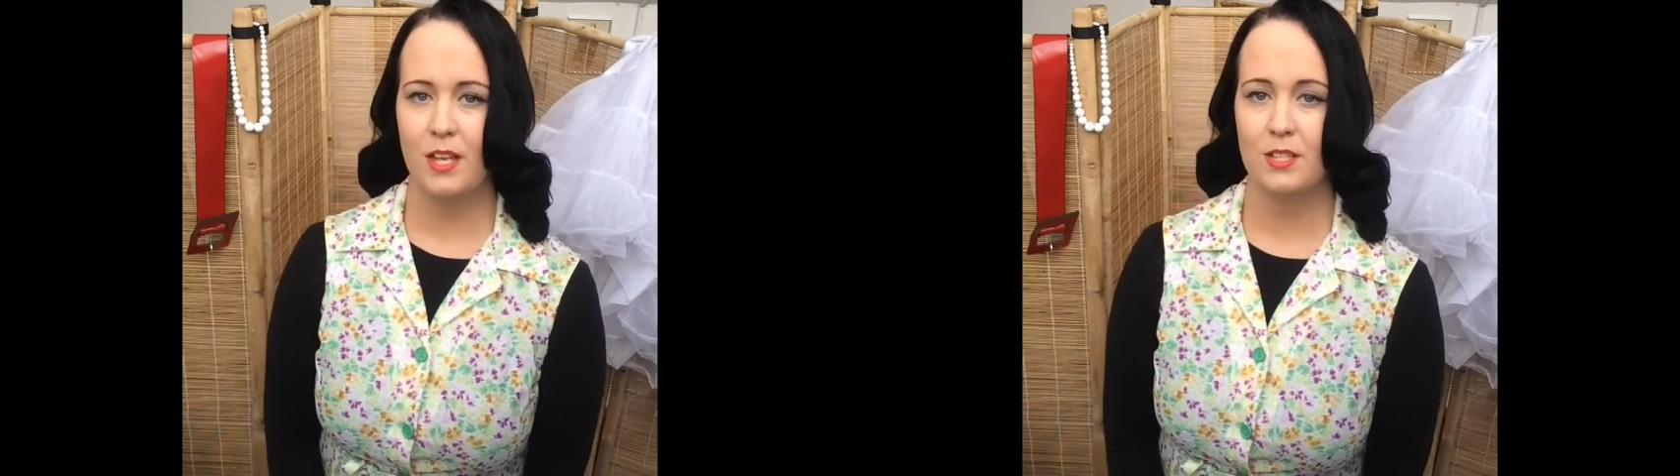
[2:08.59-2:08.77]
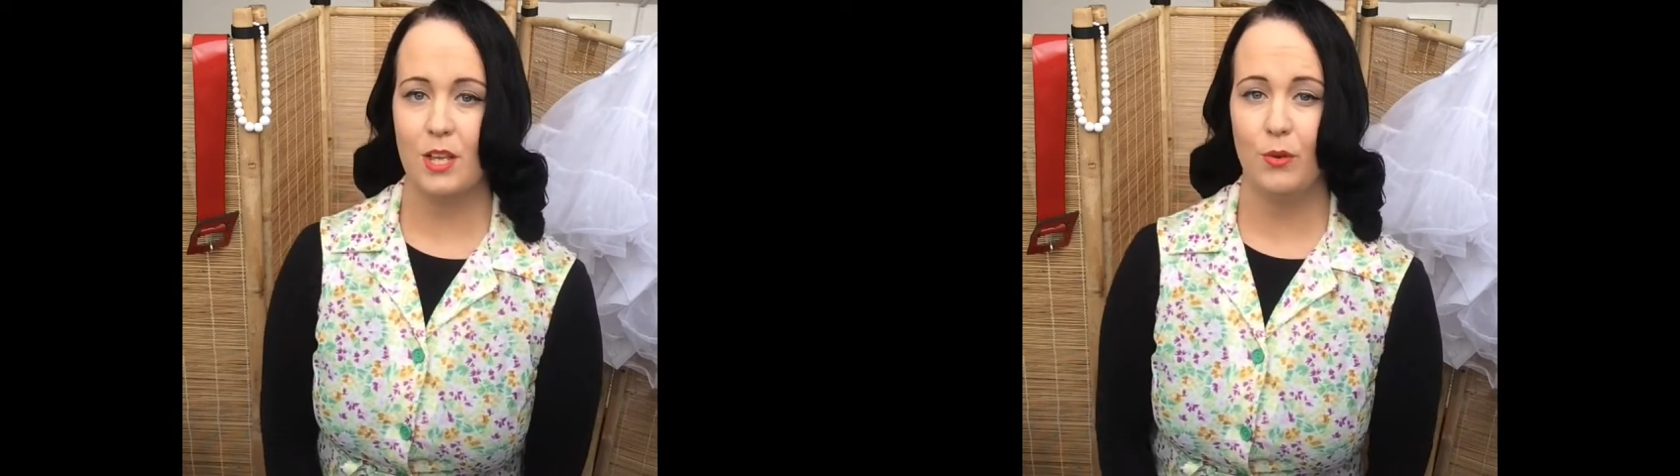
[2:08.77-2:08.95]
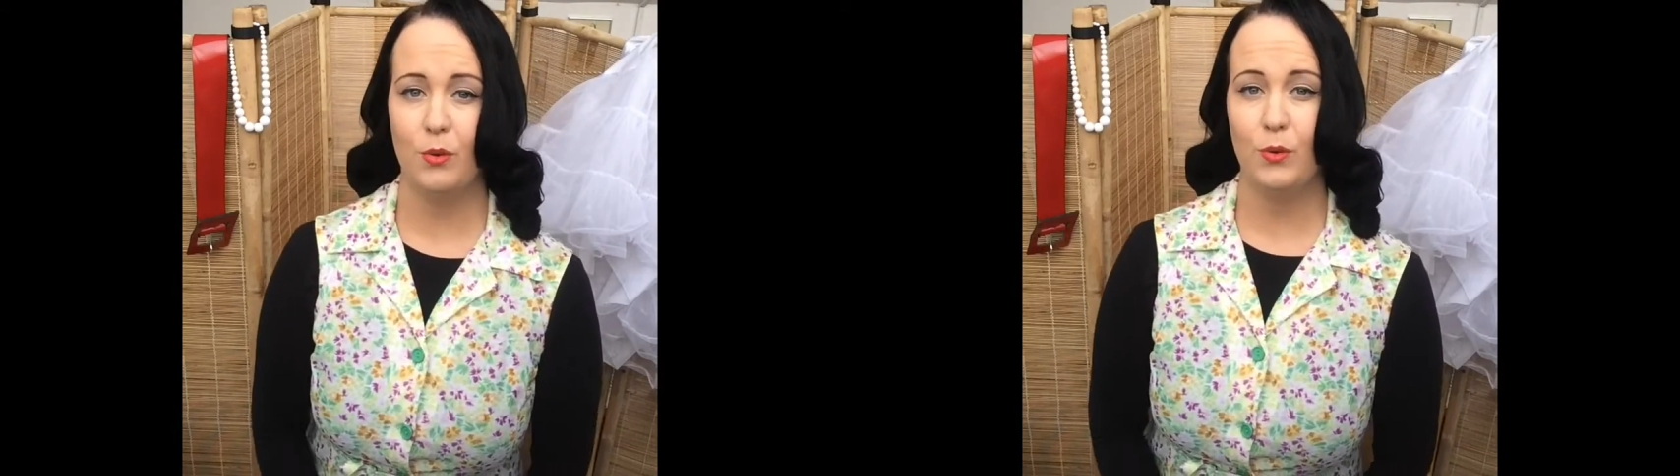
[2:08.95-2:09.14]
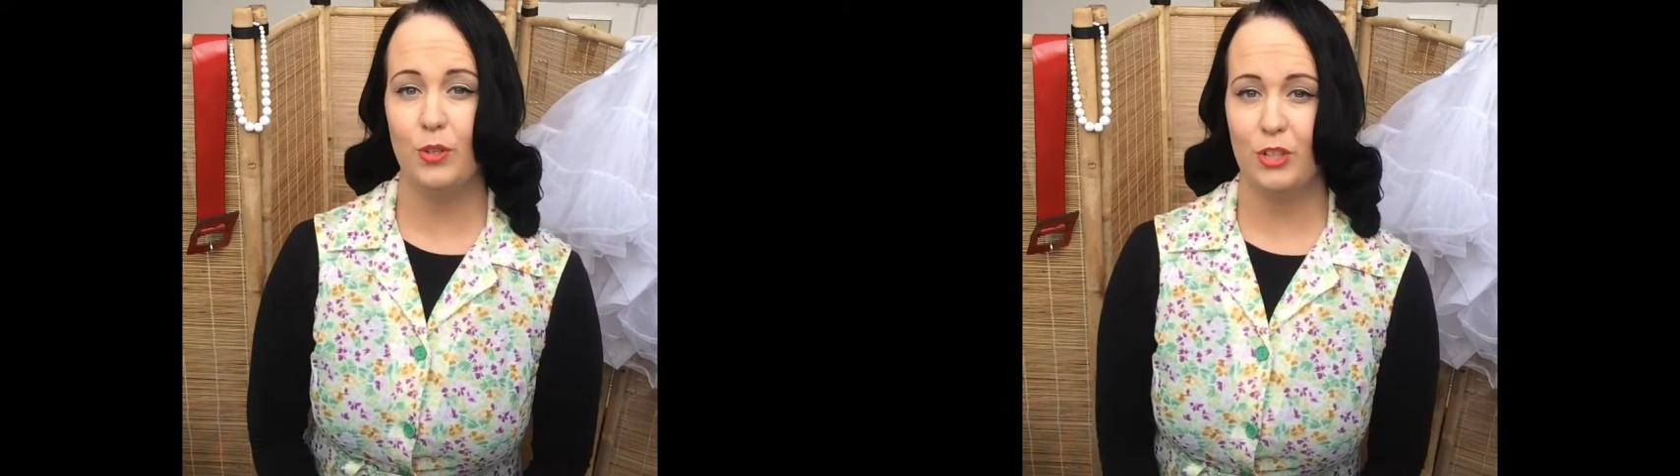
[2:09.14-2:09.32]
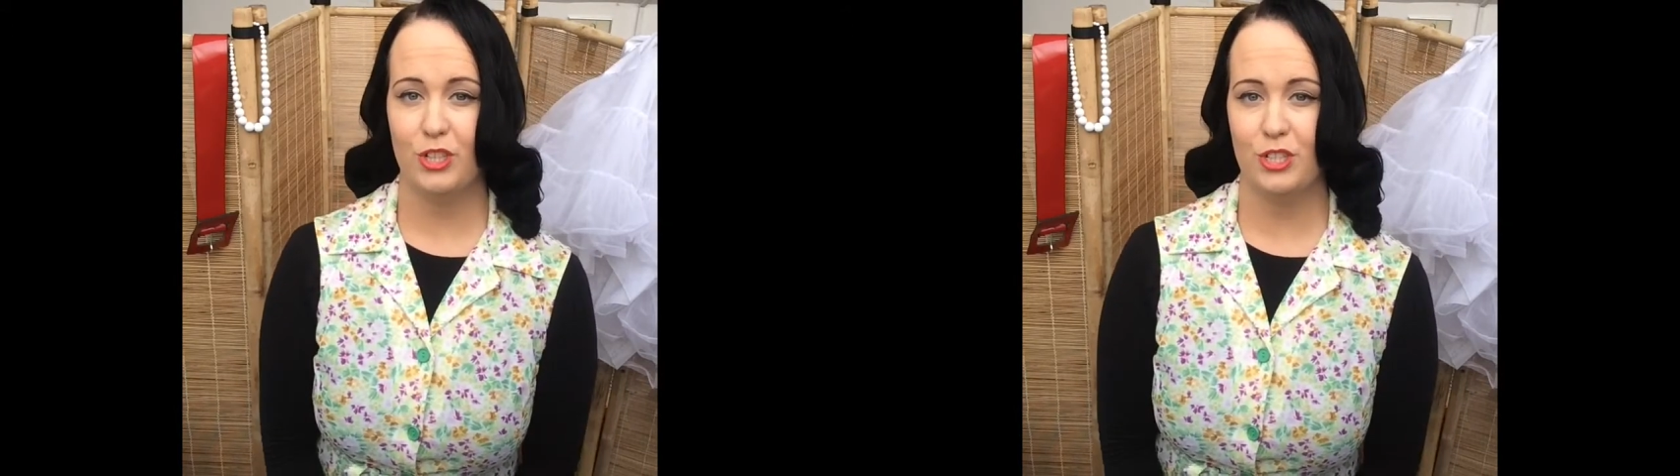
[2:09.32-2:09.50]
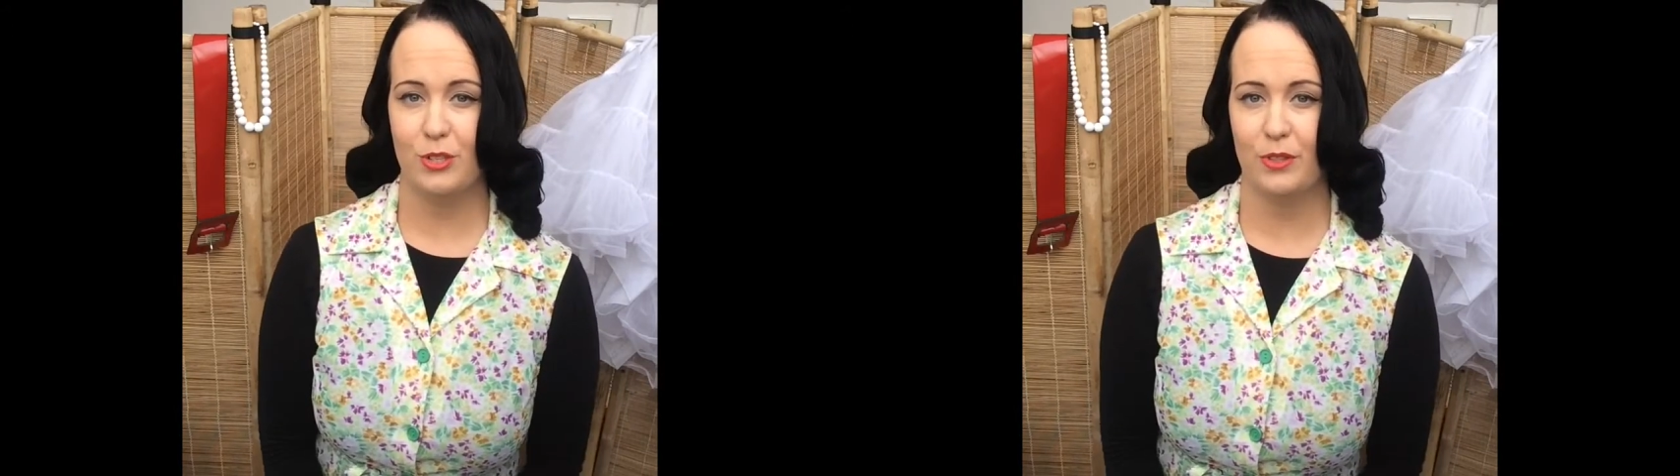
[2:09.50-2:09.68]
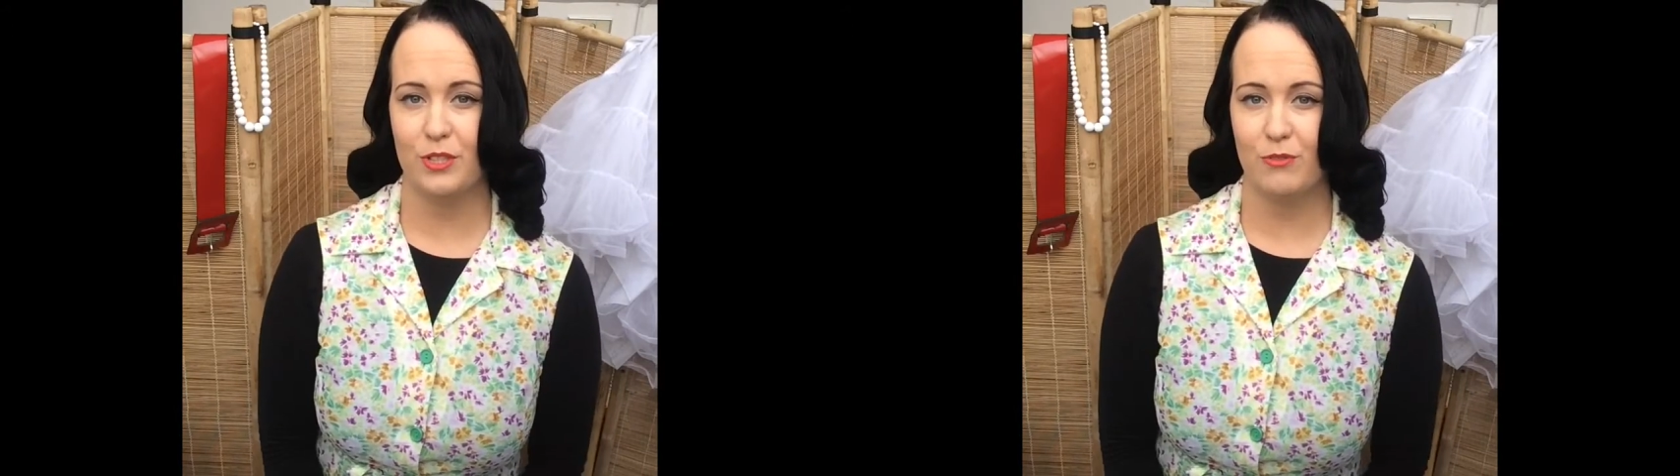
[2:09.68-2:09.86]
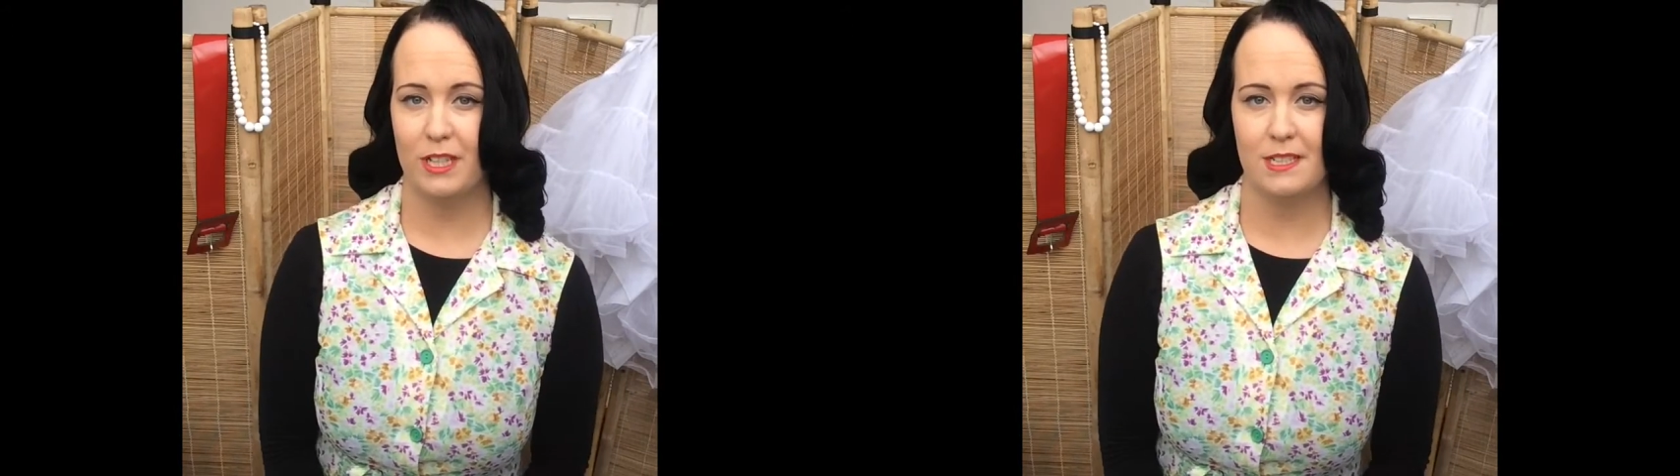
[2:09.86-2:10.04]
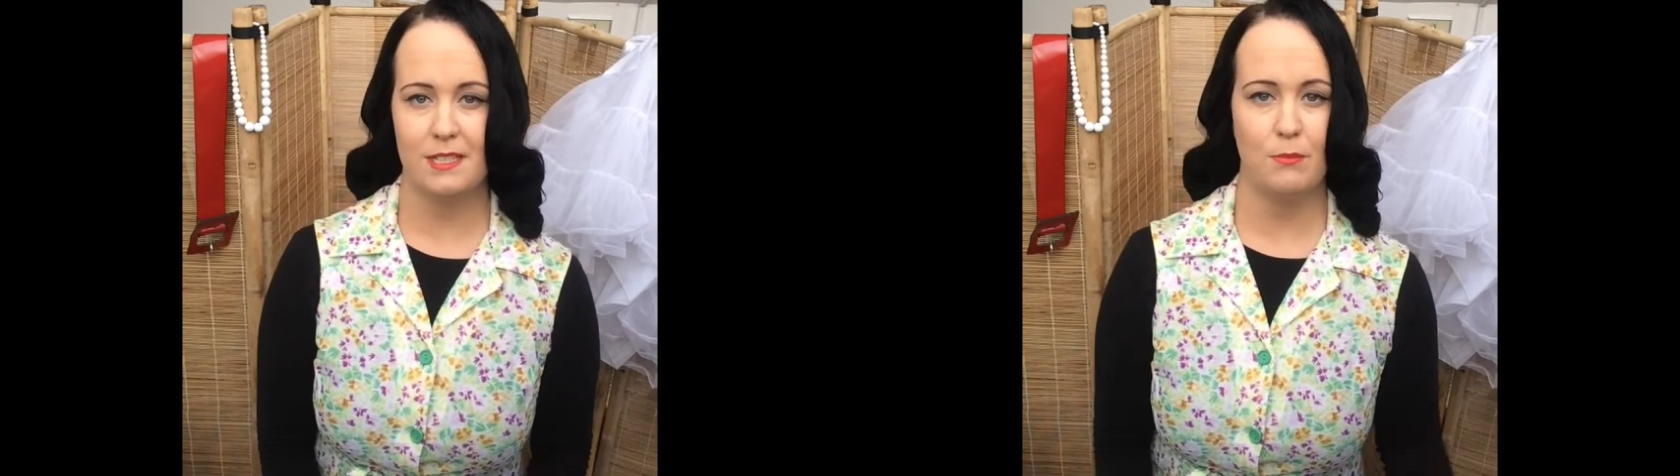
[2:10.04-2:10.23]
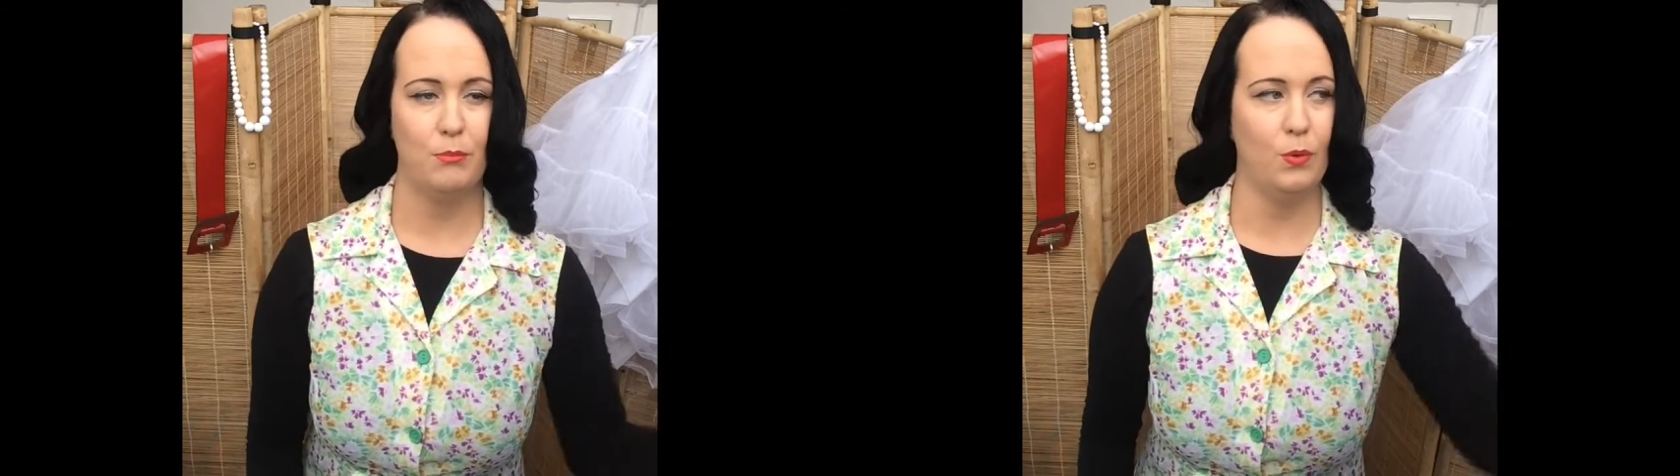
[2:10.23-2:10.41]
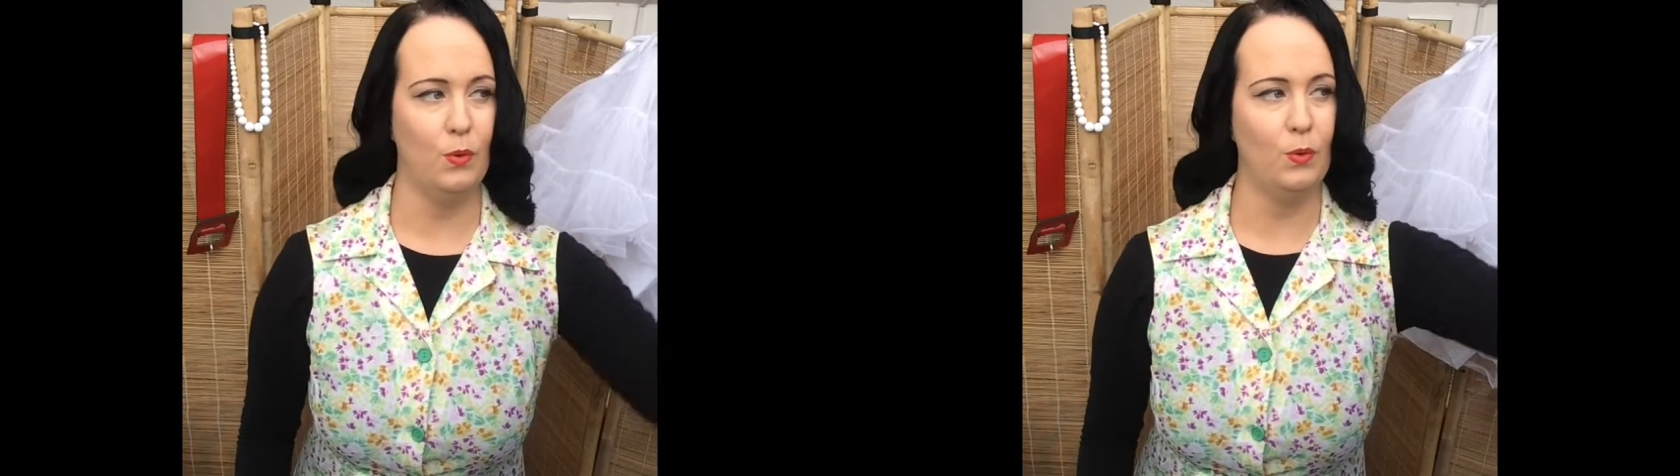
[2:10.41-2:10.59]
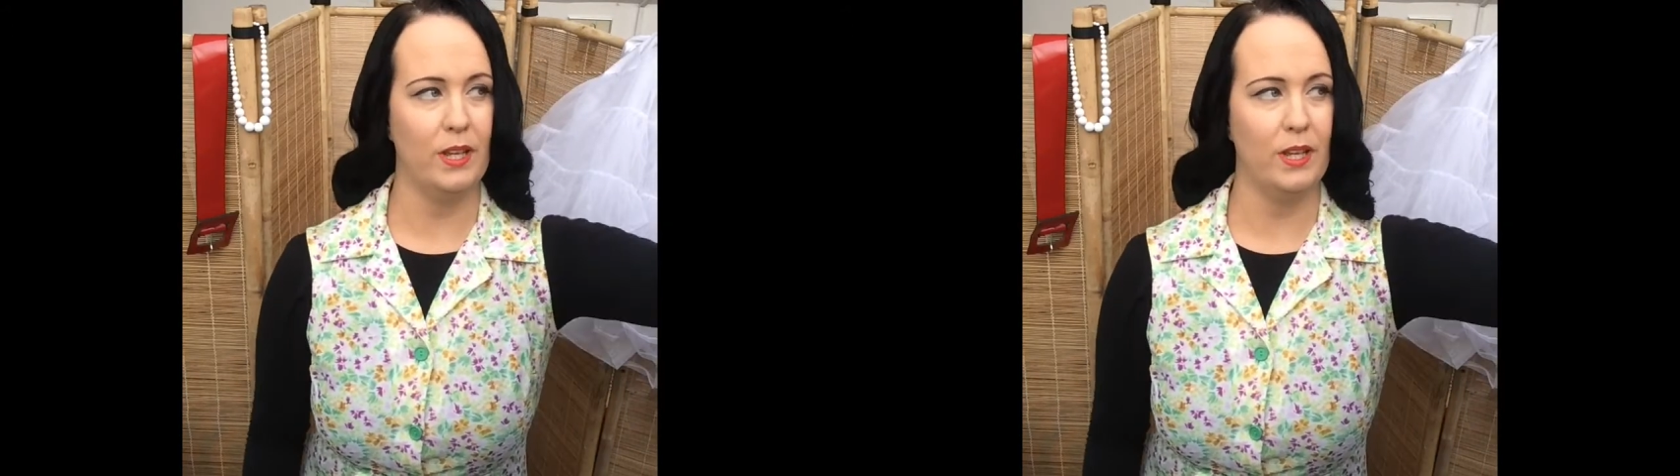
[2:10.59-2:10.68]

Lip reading: So all you're going to do, it's really simple,